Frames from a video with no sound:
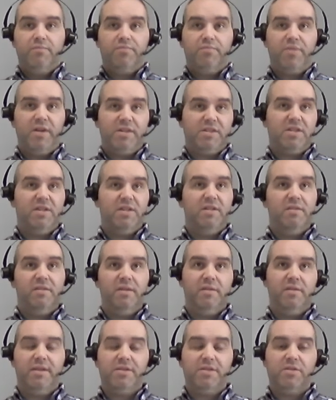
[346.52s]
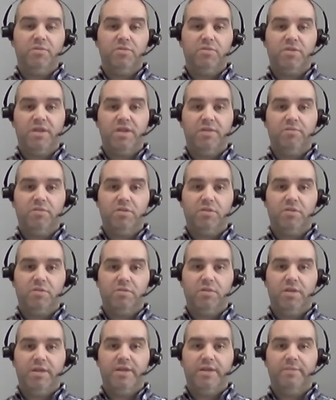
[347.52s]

practical and theoretical skills.